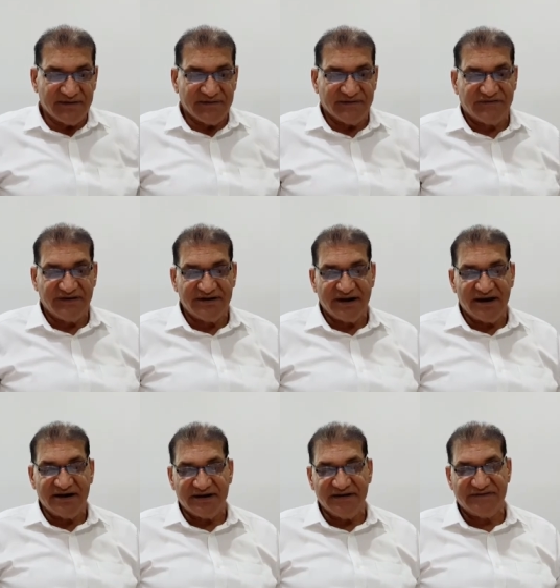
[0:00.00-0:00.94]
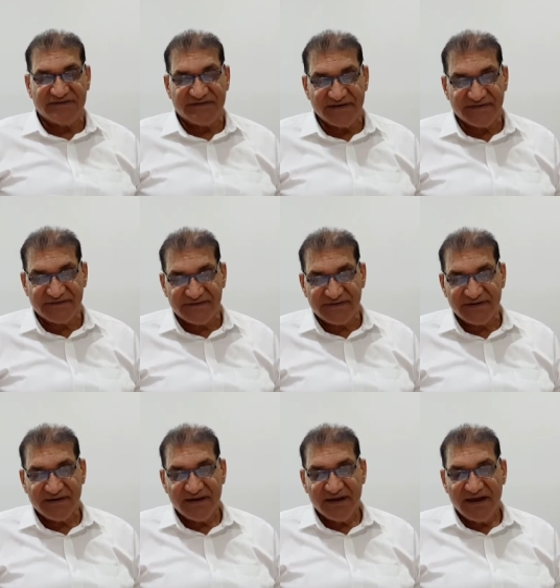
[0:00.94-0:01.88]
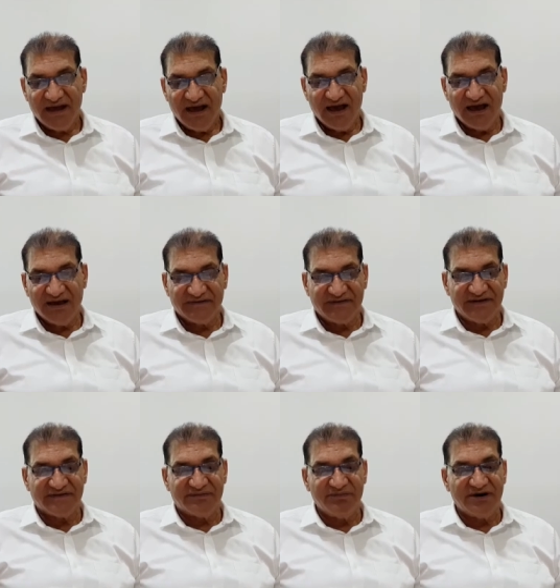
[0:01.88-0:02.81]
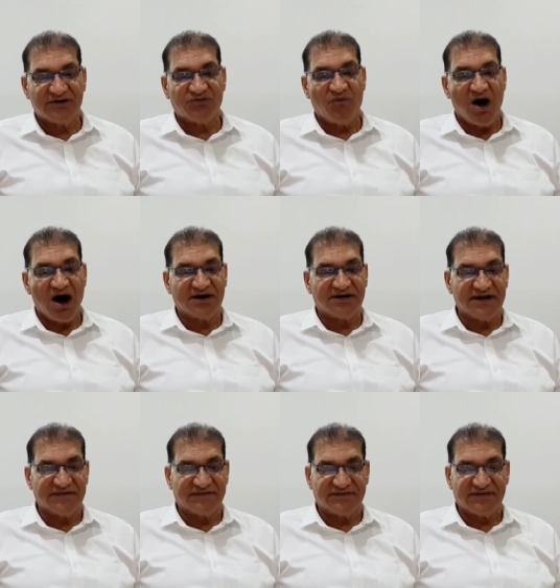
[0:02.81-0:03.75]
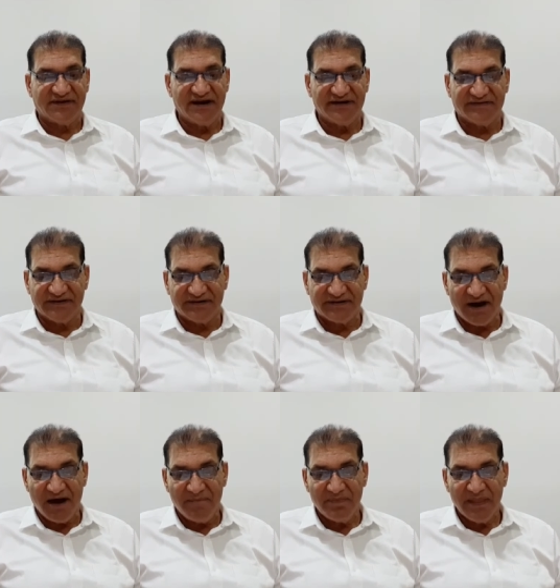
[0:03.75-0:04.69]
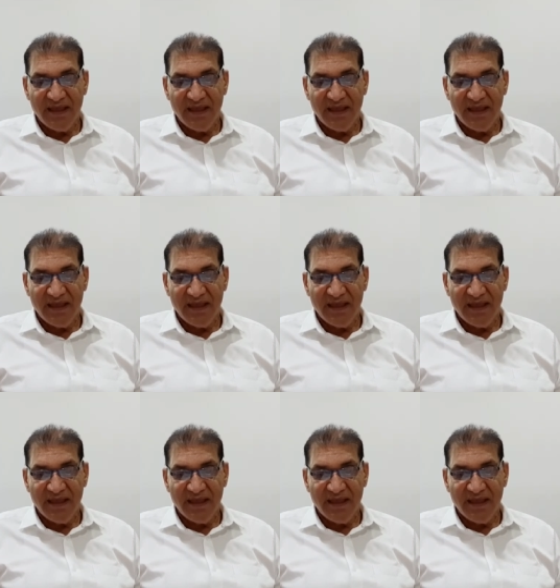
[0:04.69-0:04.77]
sit and reach test, 6-minute walk test, etc.